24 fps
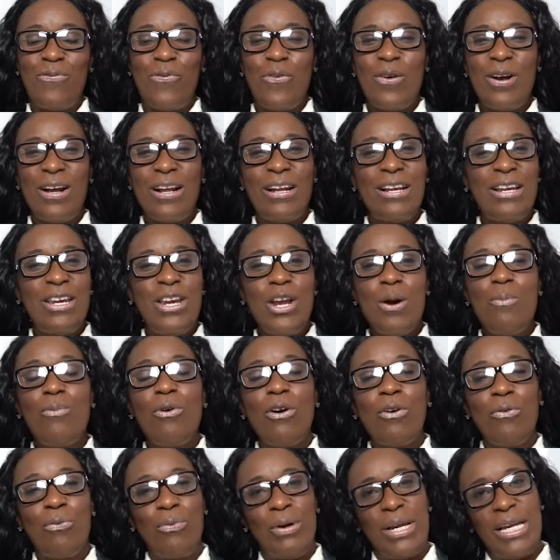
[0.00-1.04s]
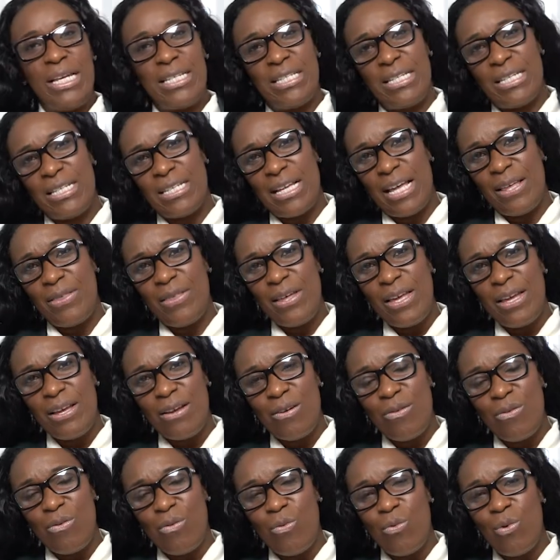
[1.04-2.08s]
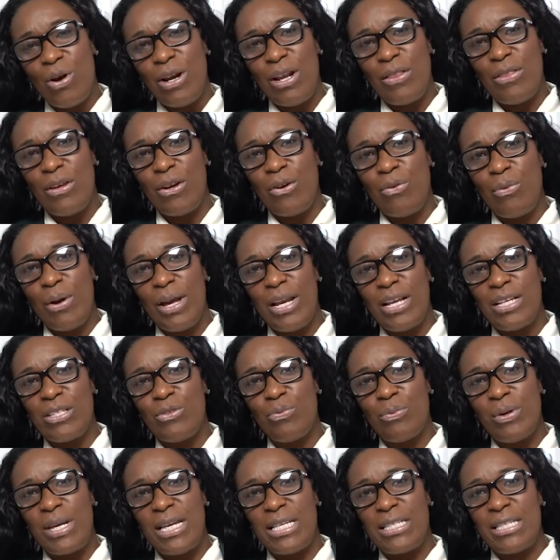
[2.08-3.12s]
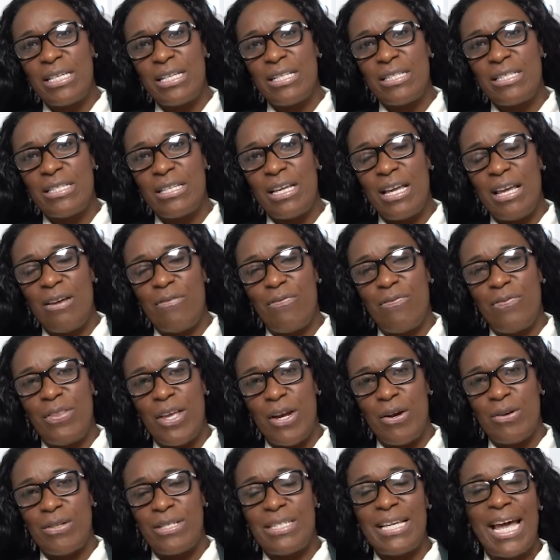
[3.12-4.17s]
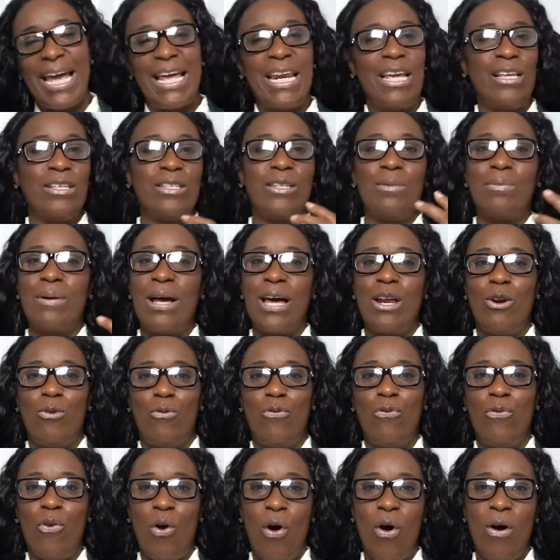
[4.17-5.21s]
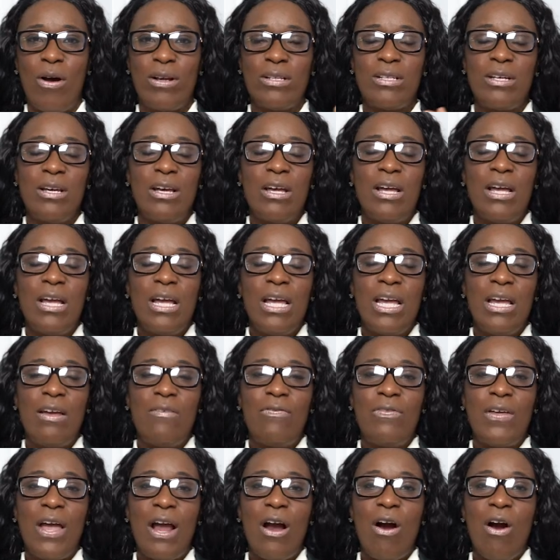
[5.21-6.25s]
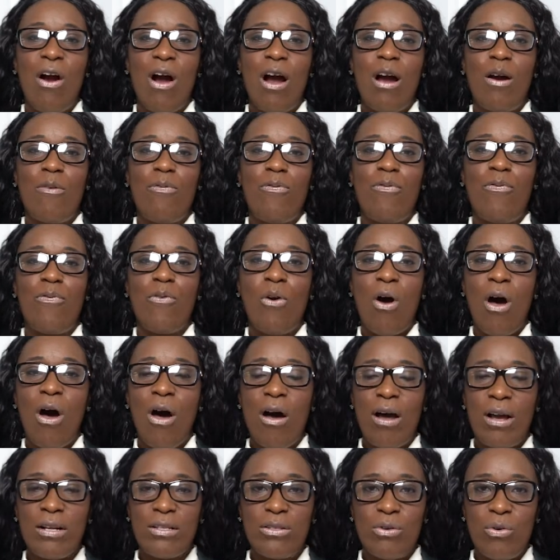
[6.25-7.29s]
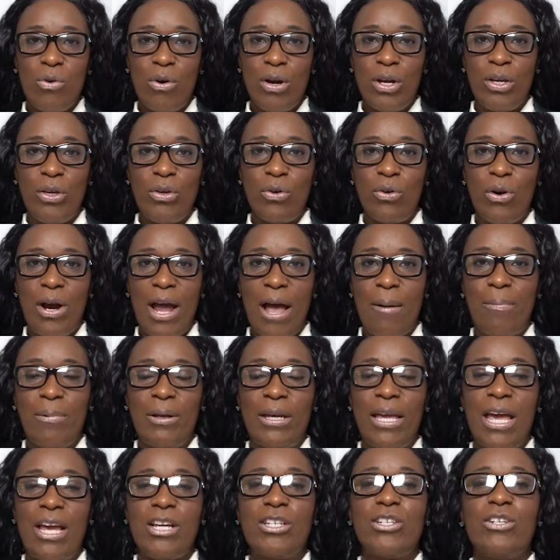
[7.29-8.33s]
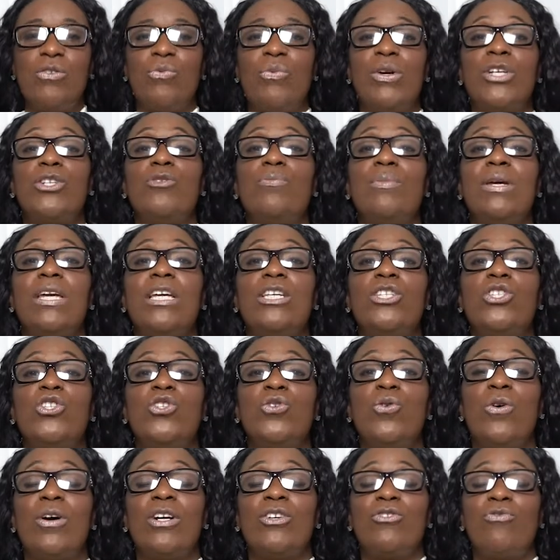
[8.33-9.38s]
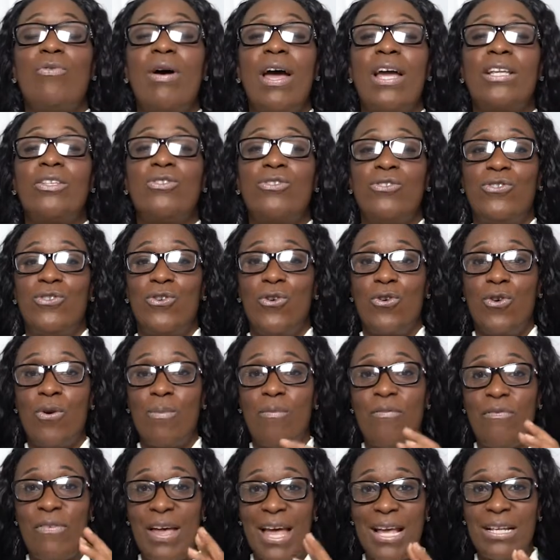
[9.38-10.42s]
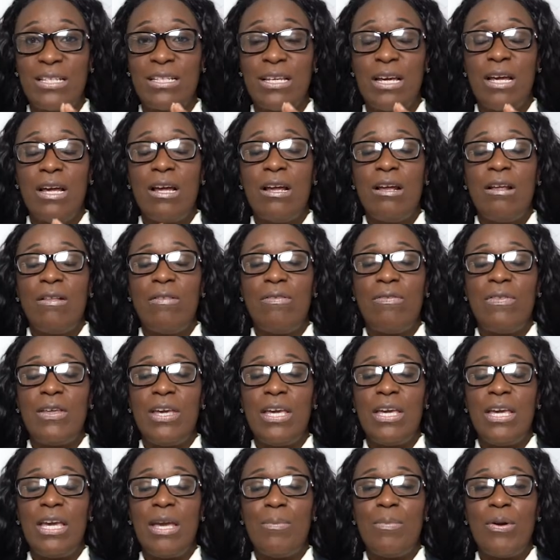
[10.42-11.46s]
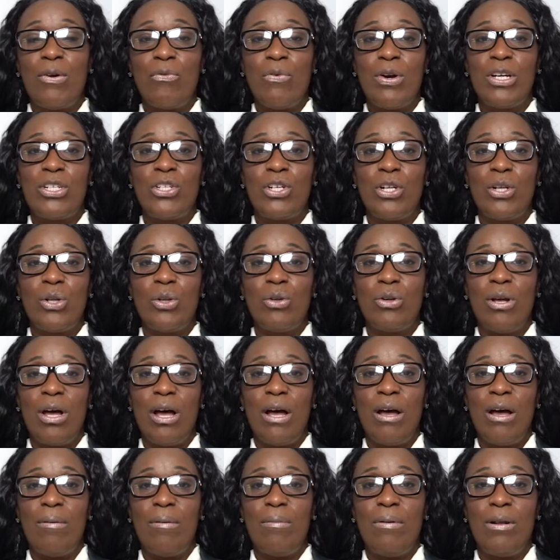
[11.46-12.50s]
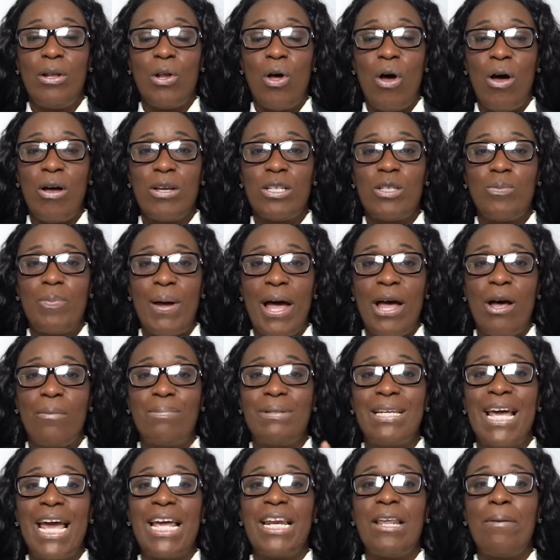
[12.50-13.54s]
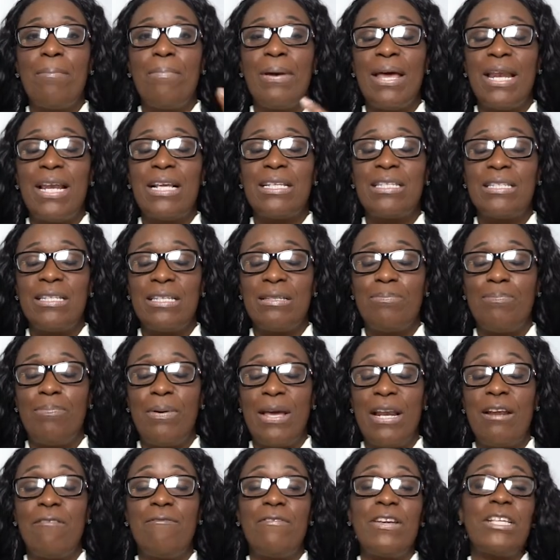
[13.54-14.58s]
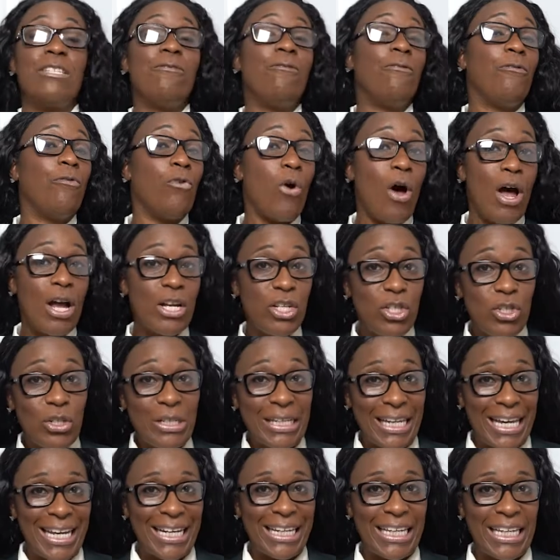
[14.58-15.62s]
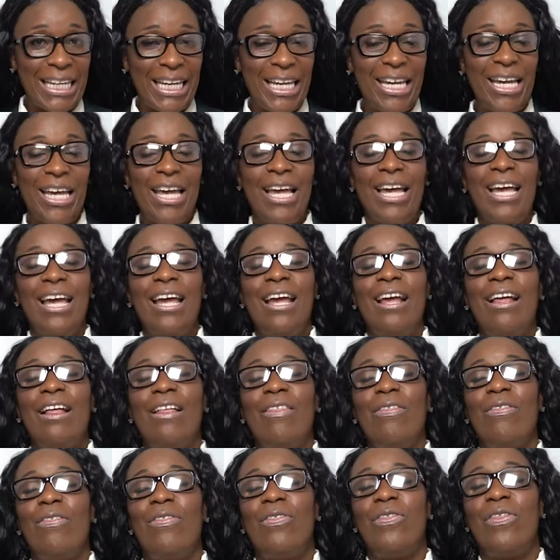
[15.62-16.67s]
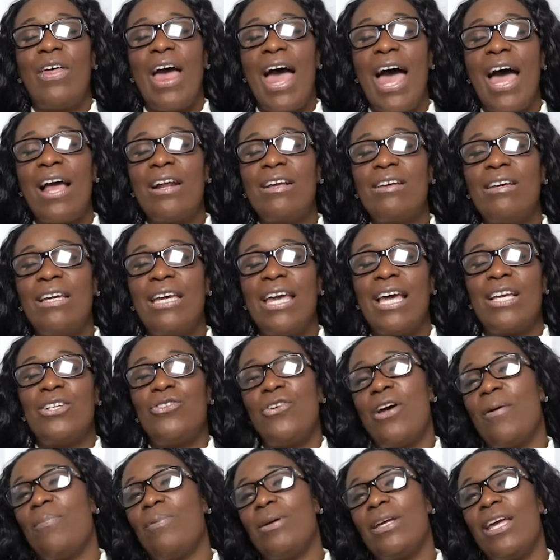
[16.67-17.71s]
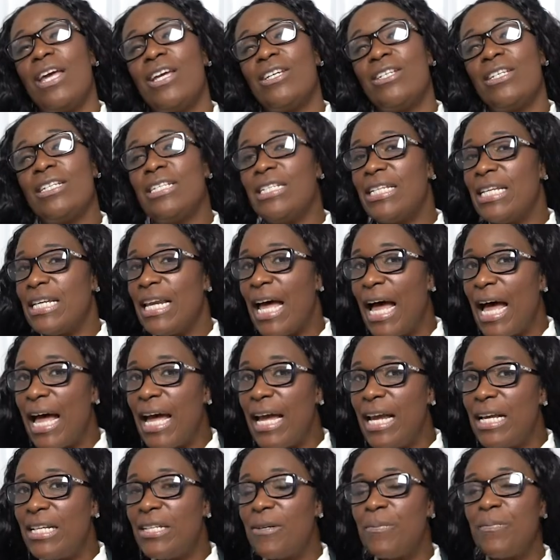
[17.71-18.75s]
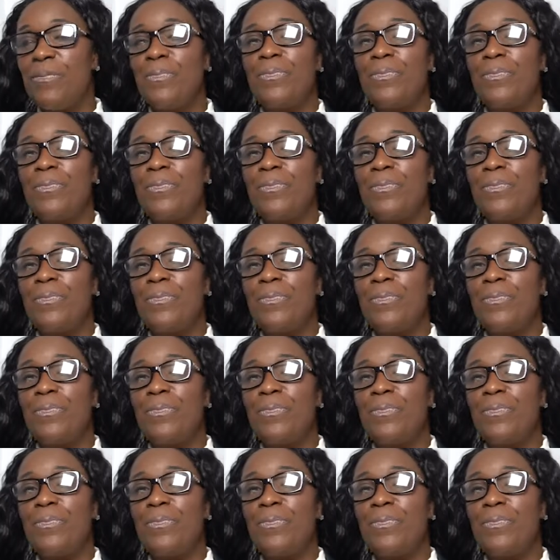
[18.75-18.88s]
a number of reasons. I think one of the greatest reasons, if they're citing some kind of fraud. If there are frauds on your application, which means you are trying to circumvent the immigration laws by obtaining benefits fraudulently, that could get your application denied.